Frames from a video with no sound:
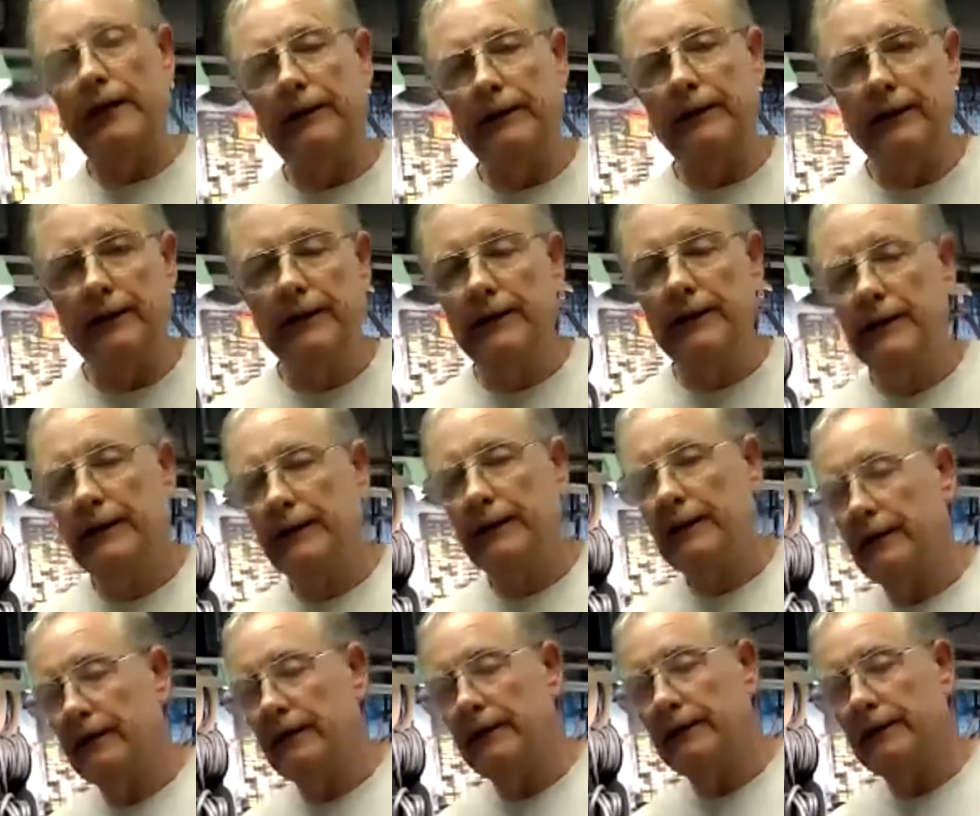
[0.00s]
it
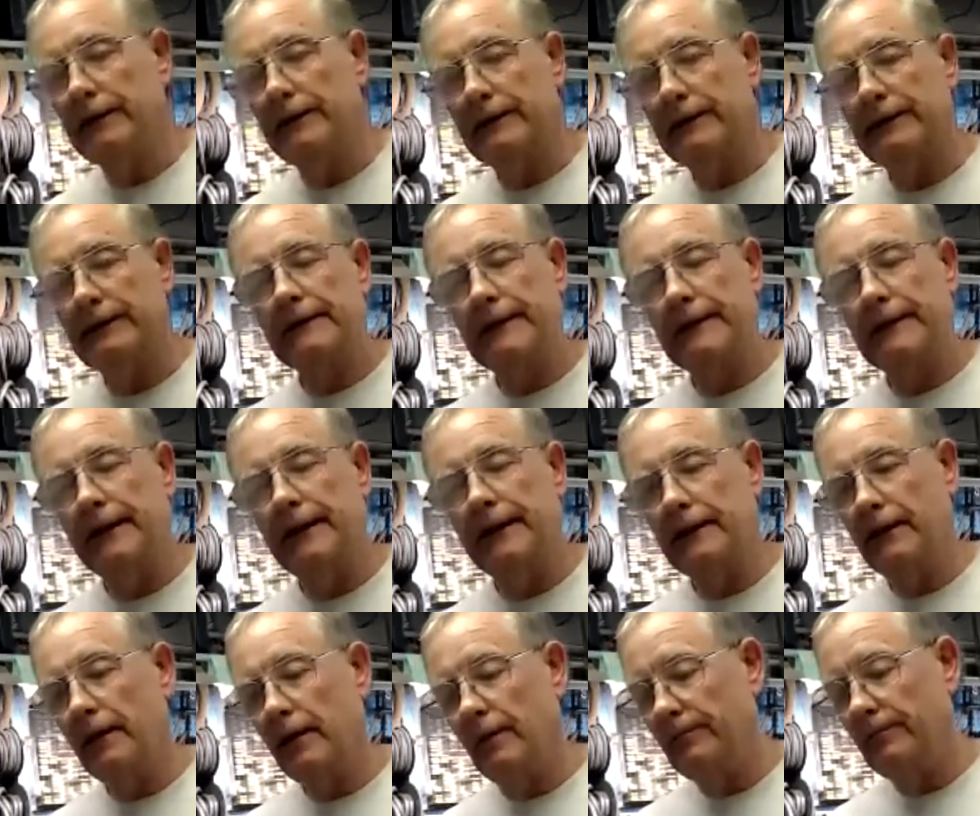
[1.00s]
uh,
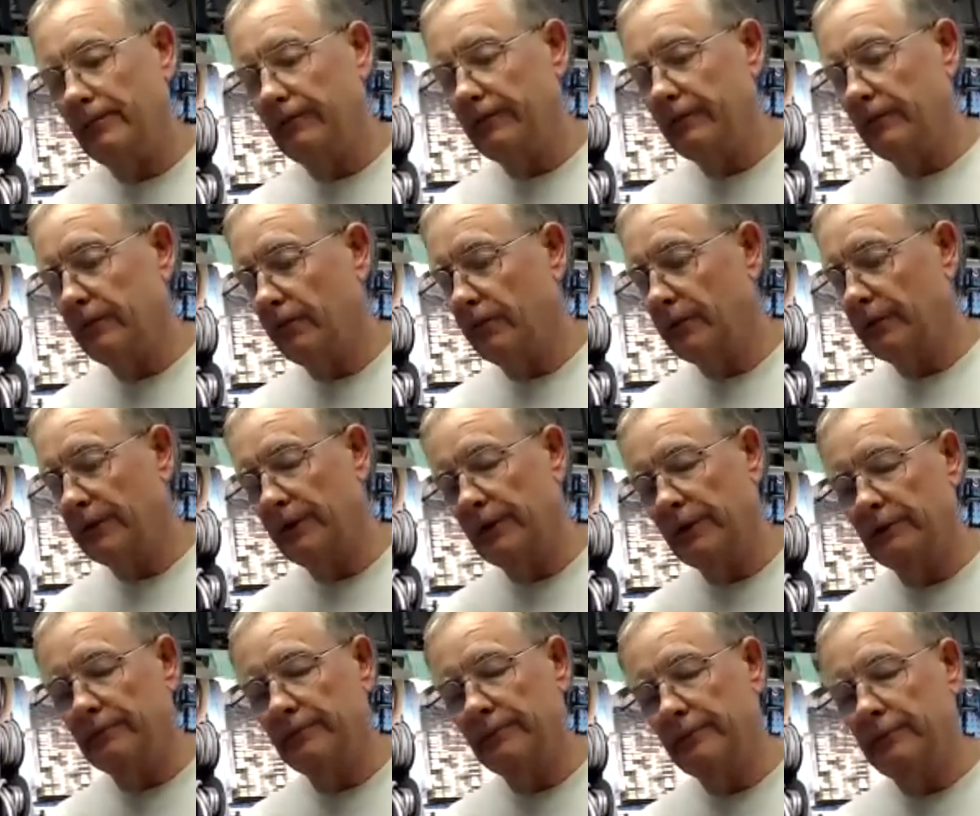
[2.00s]
connected up with
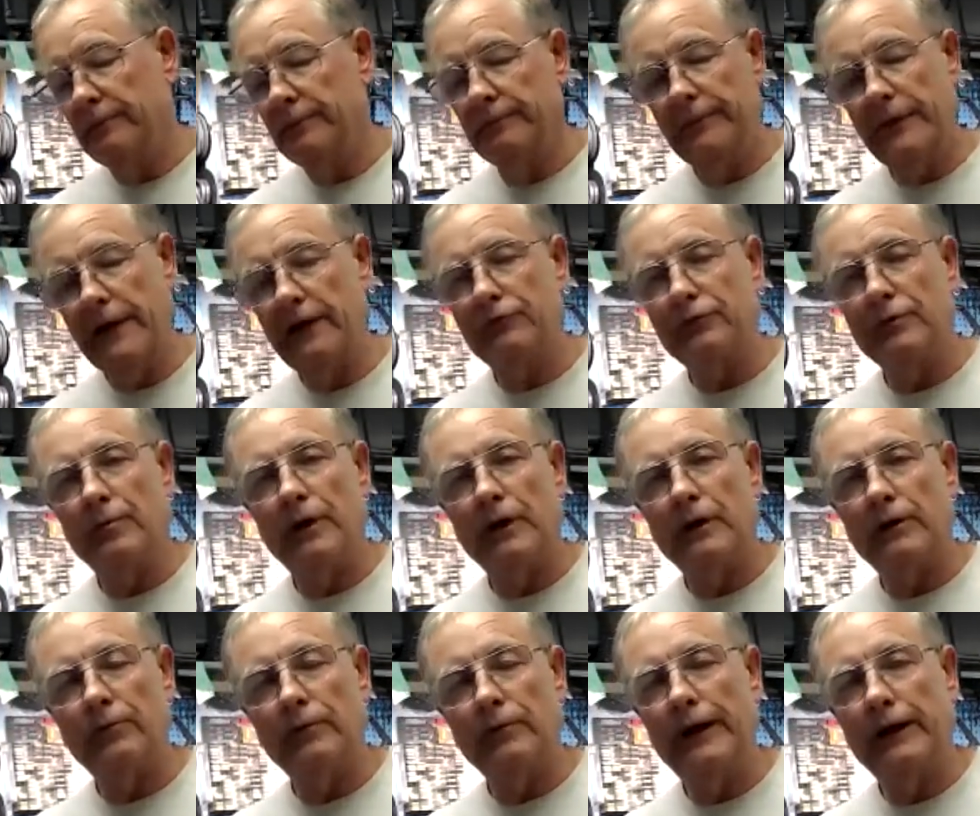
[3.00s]
a
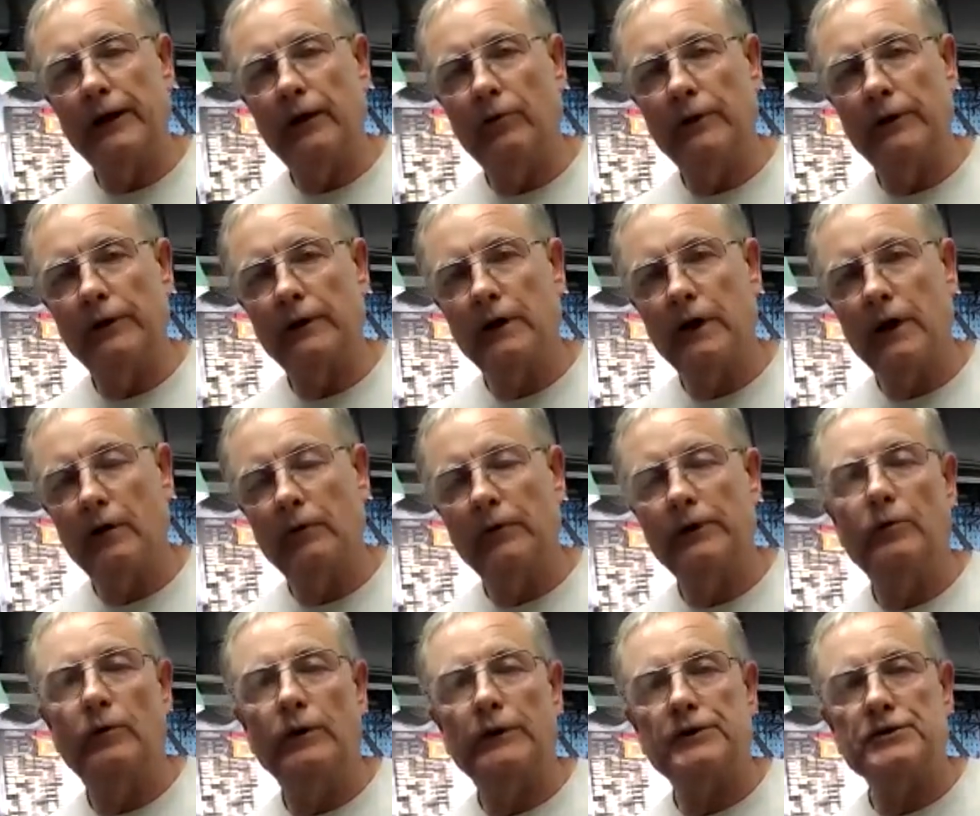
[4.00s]
aftermarket radio in the car, when
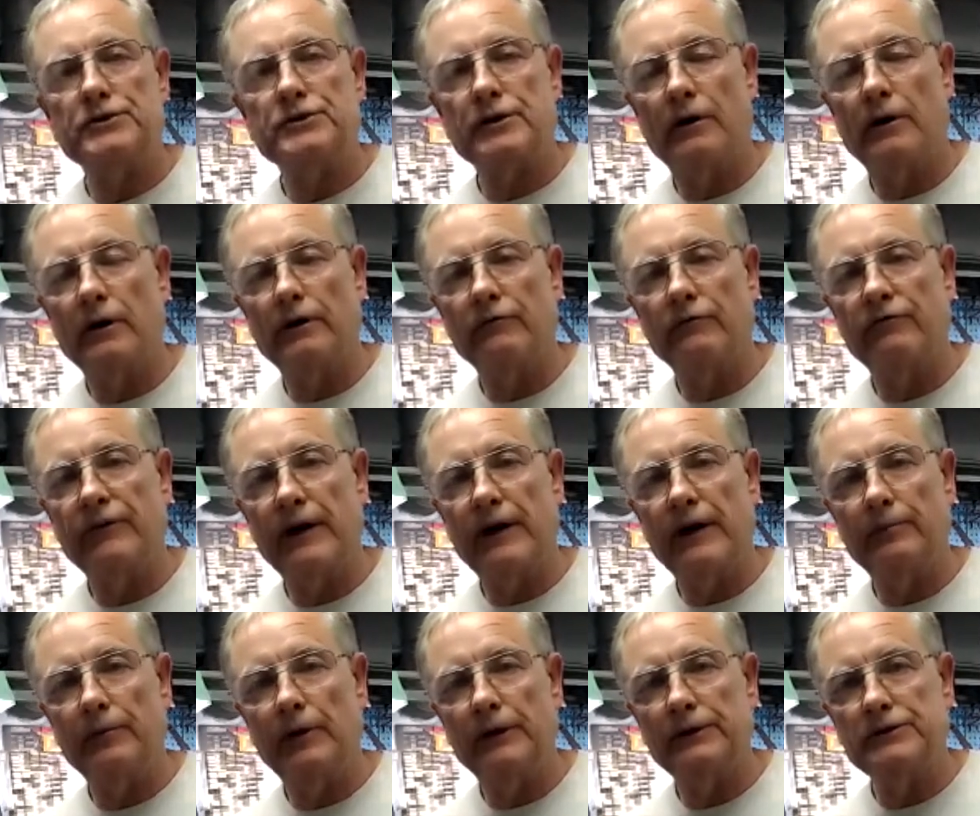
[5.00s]
you went to start it in
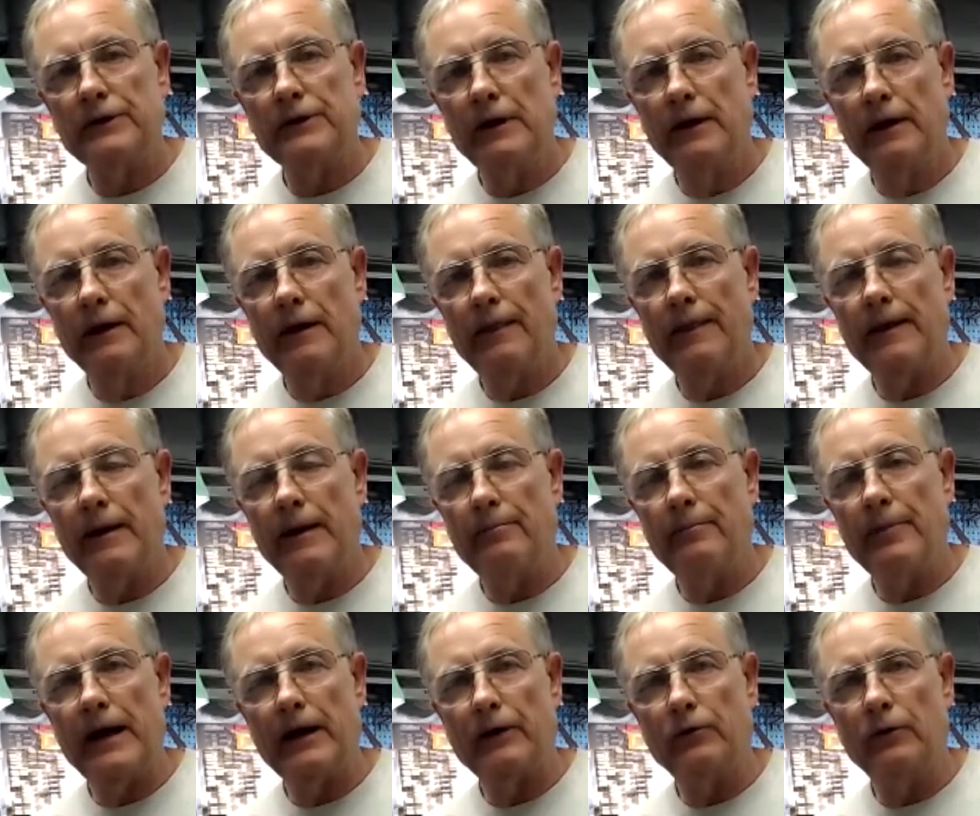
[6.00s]
five months, that
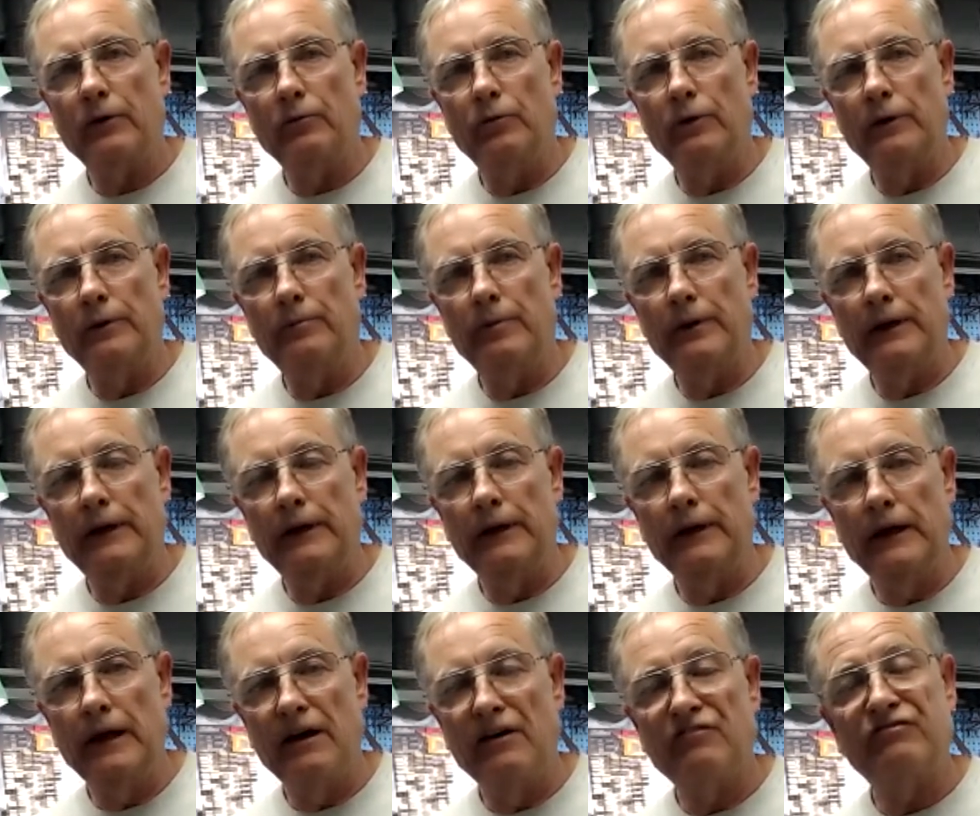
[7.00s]
battery would
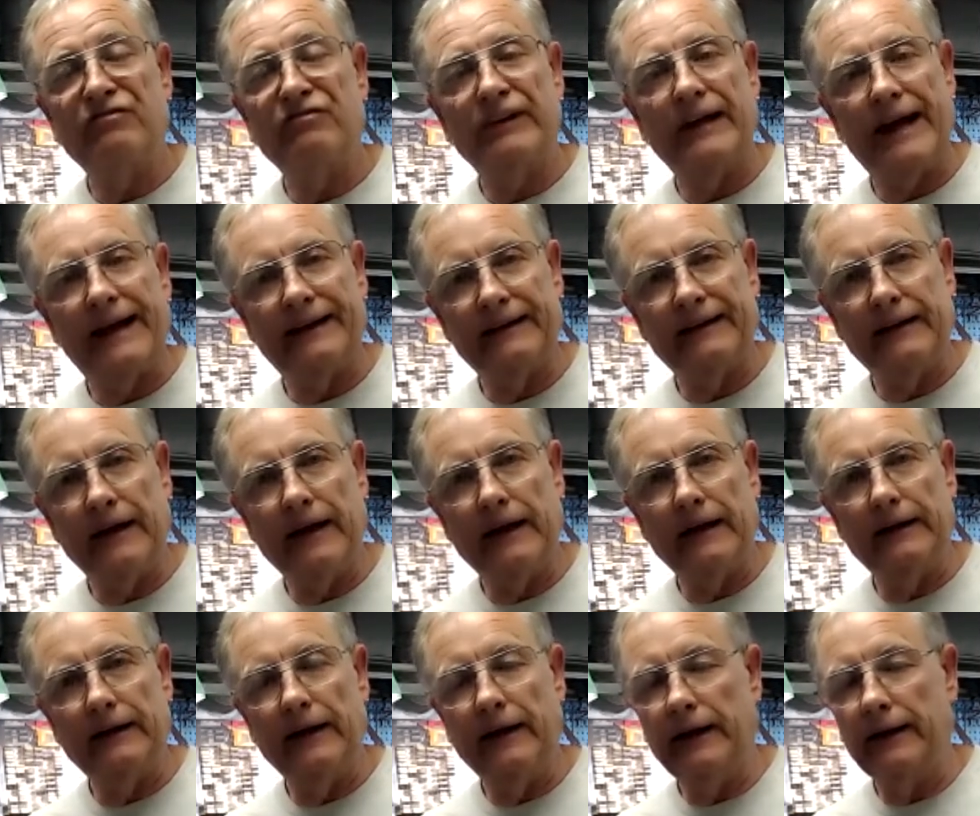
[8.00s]
be flat
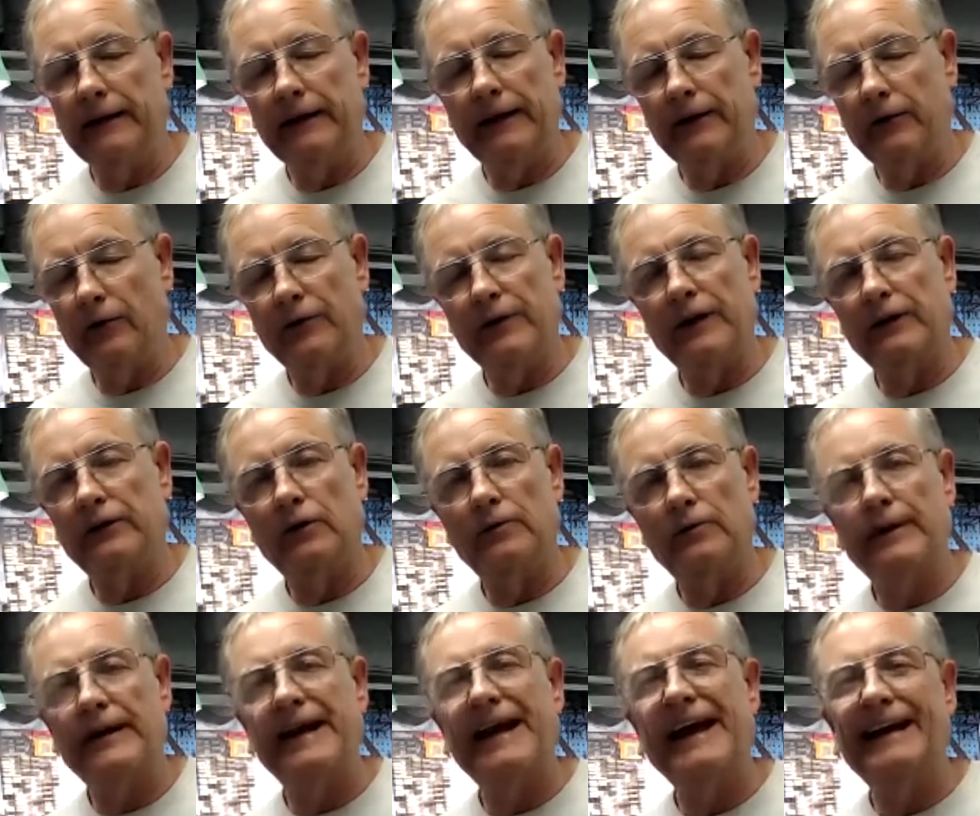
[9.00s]
dead, and I don't think there'd
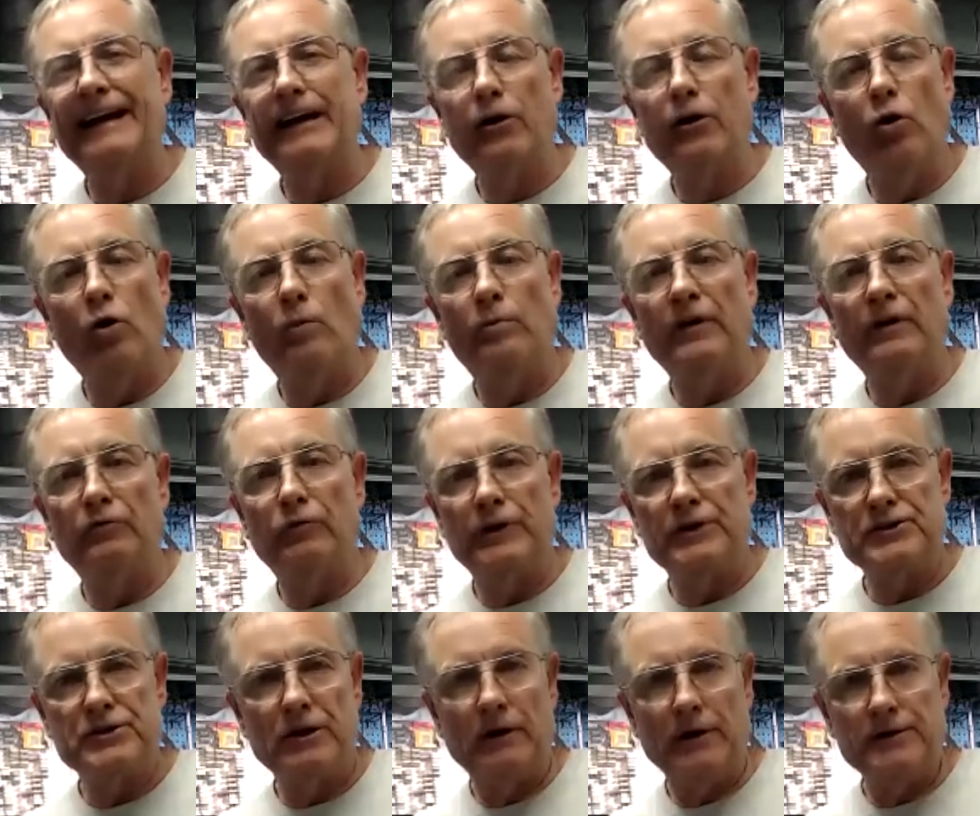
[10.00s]
be any hope of
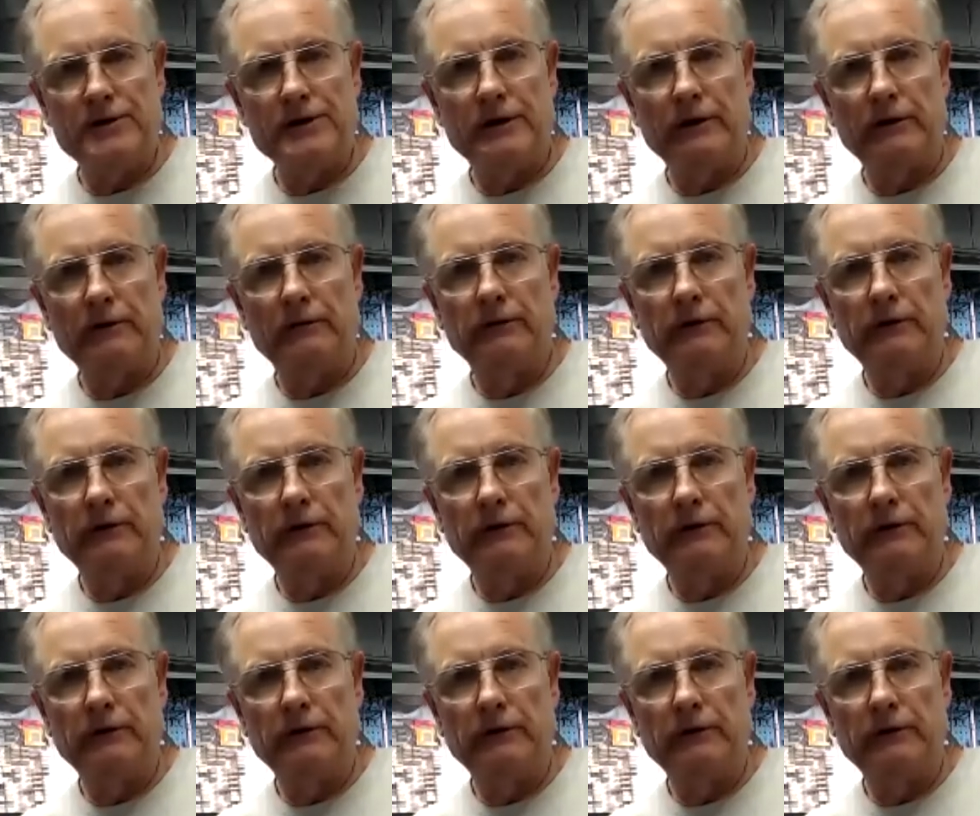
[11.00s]
recharging it.